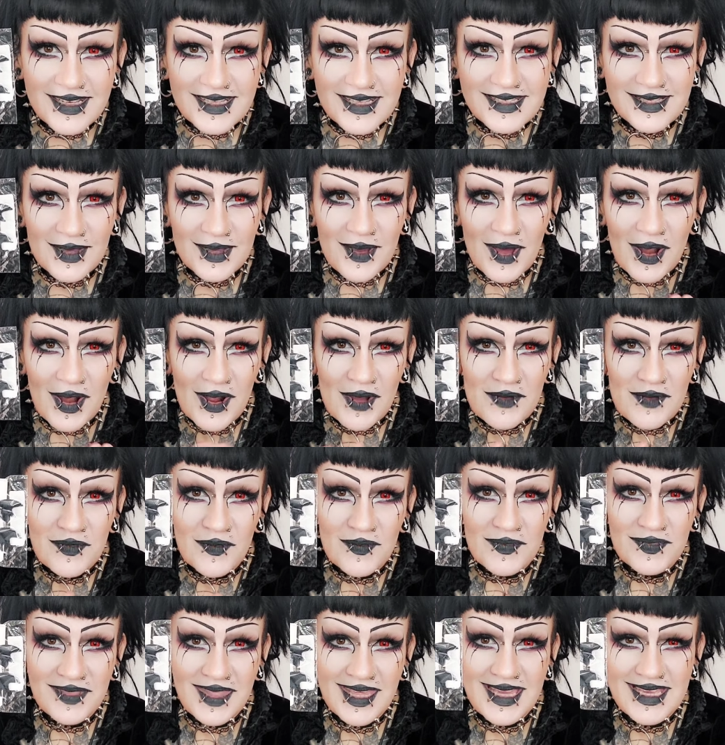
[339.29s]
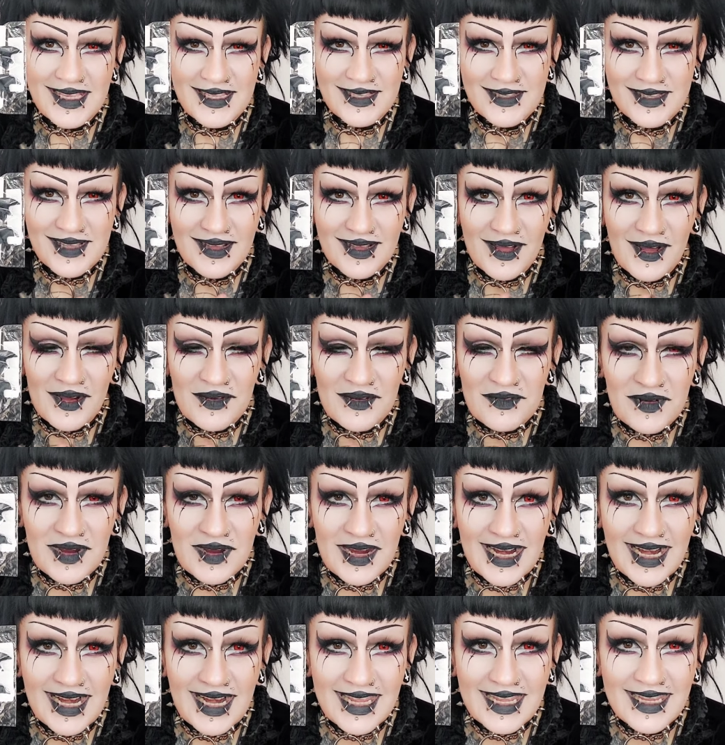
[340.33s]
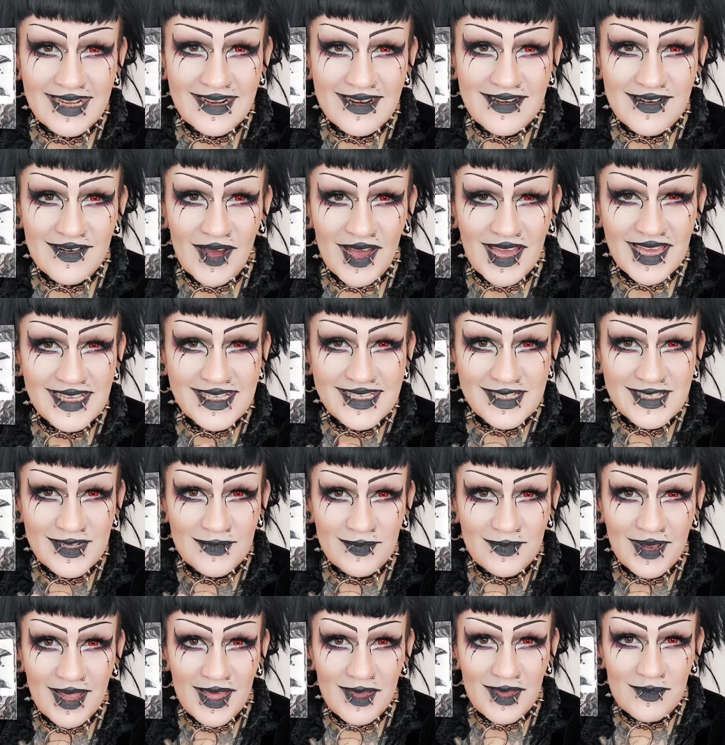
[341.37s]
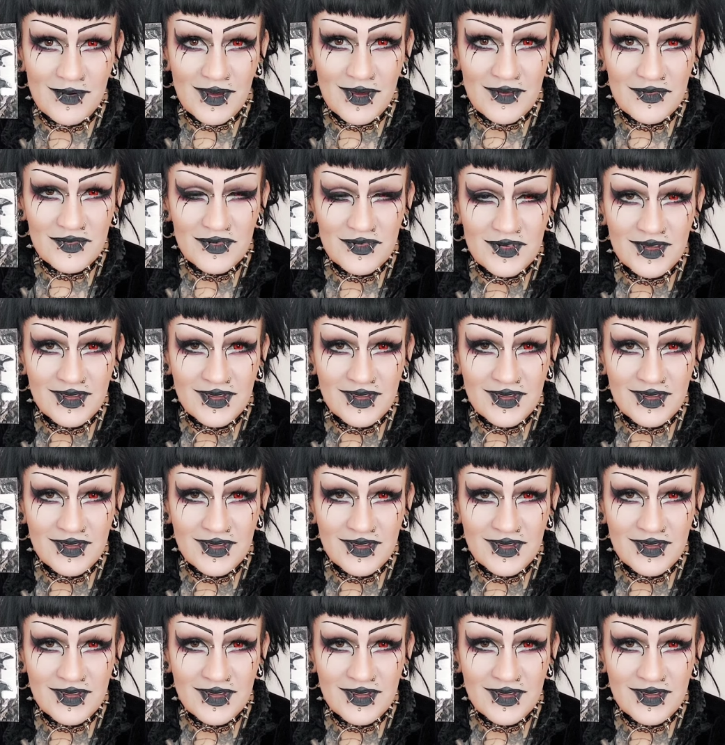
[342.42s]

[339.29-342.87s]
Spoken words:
So, and I thought these are really nice to play with,